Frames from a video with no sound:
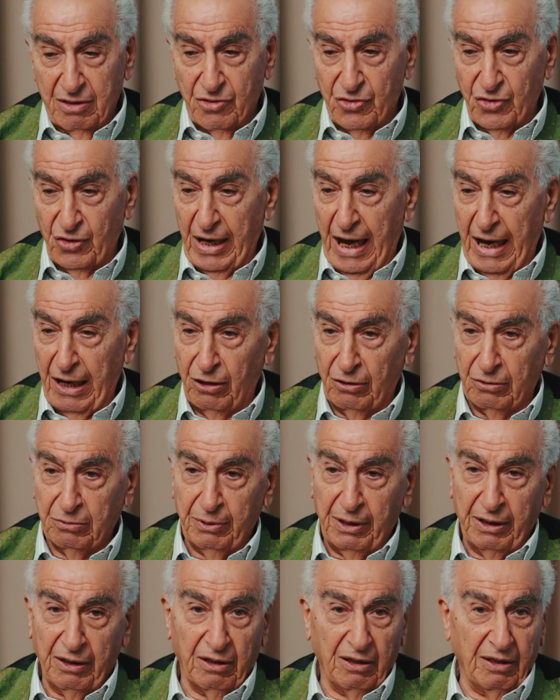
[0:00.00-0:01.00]
So now
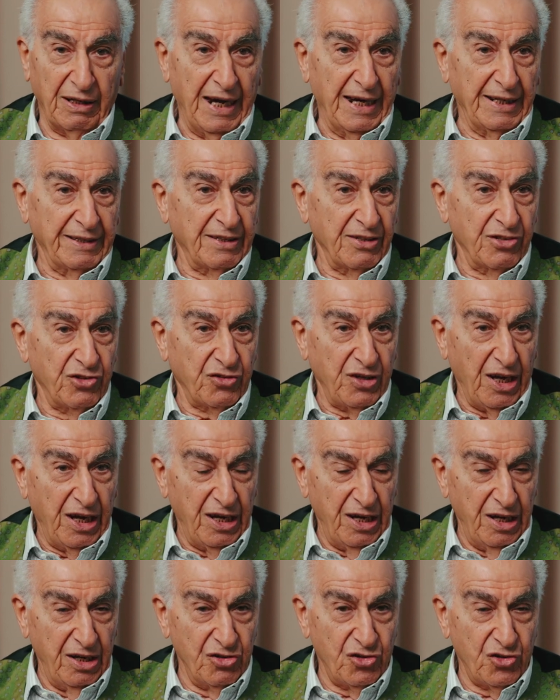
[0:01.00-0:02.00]
we are at the
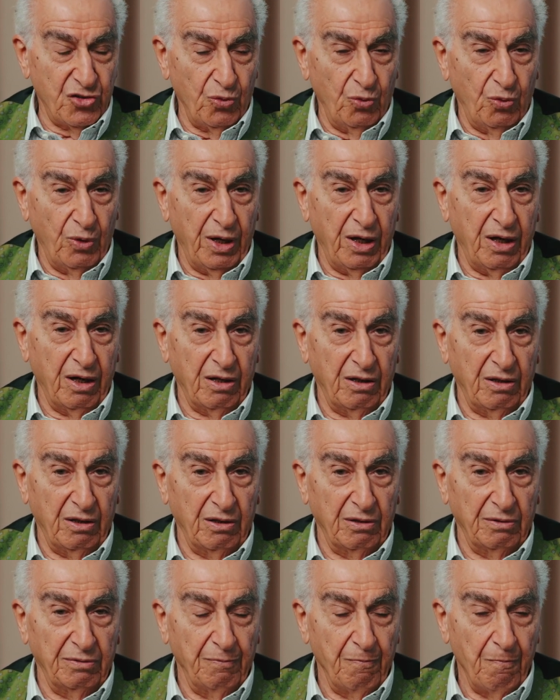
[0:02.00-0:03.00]
stage
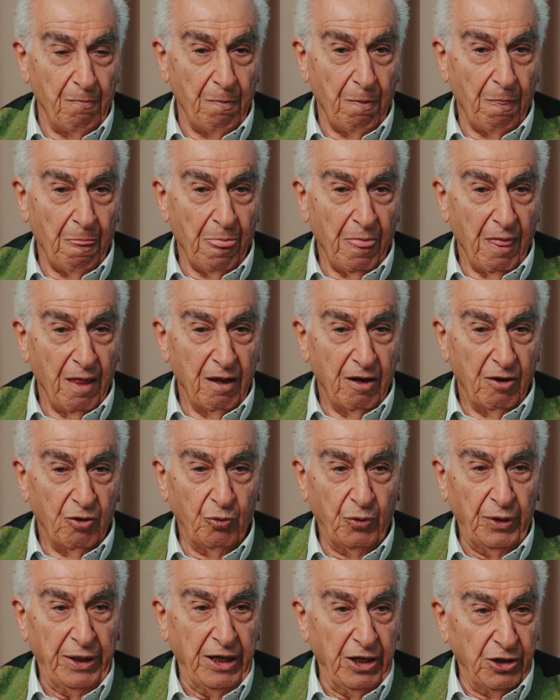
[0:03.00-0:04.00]
where
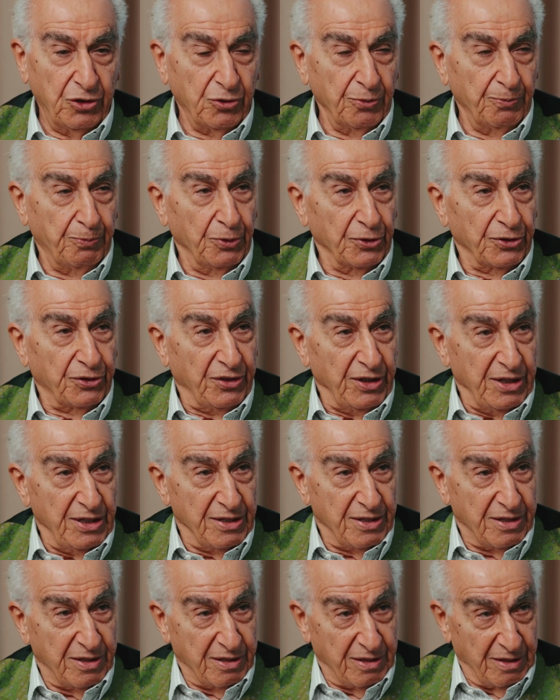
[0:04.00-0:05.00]
we need to put
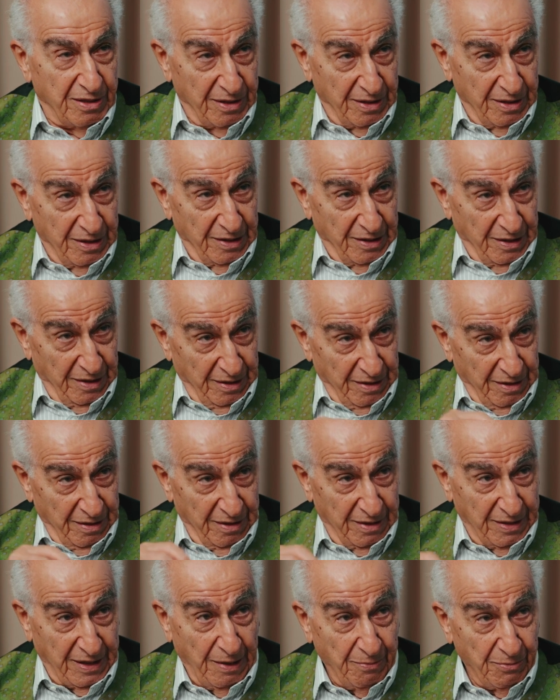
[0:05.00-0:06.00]
these
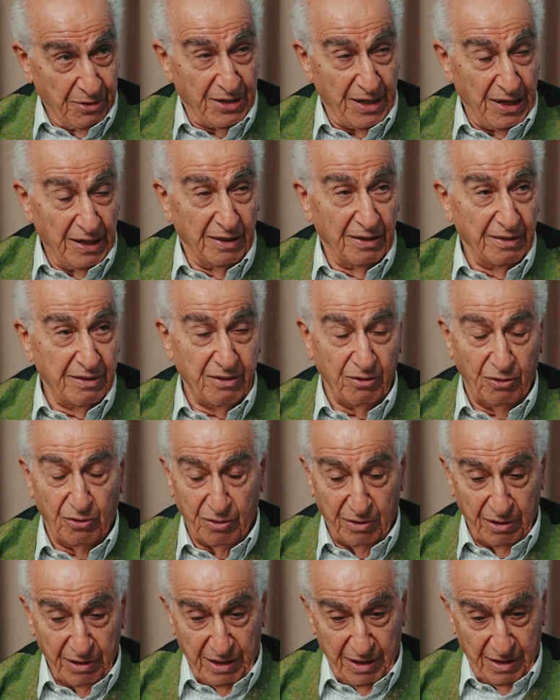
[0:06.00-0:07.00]
stem cells
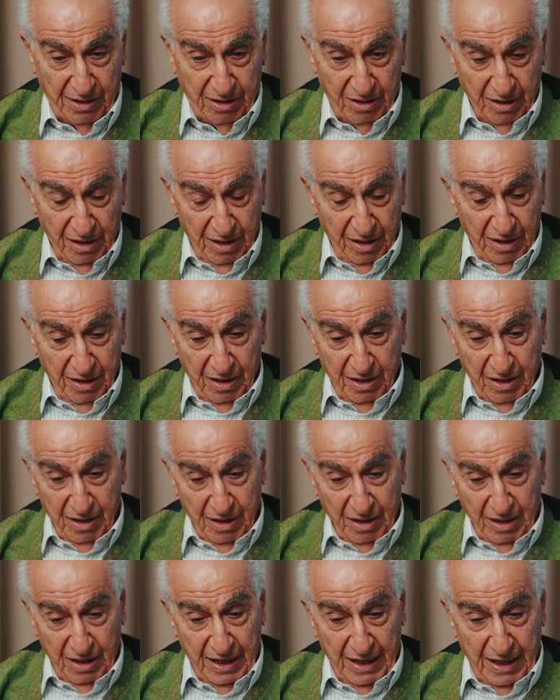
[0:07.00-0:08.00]
or these
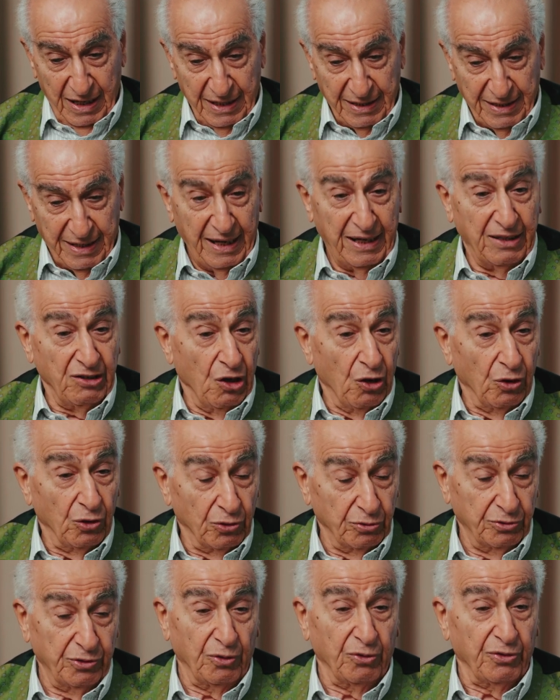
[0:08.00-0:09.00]
SA
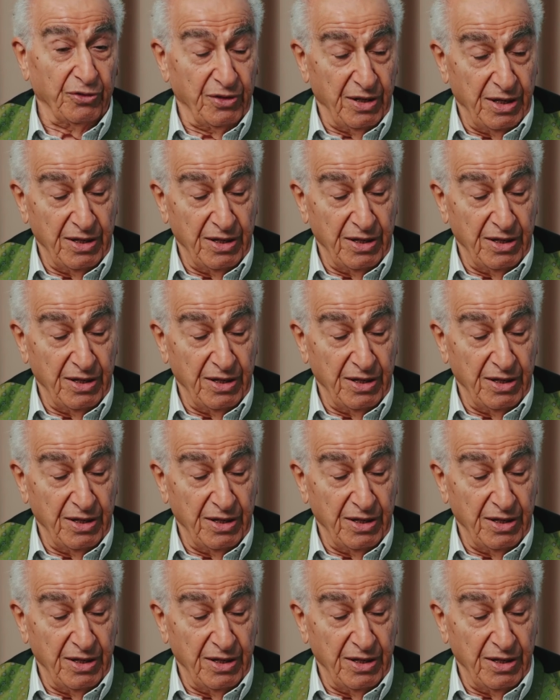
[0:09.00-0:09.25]
nodes or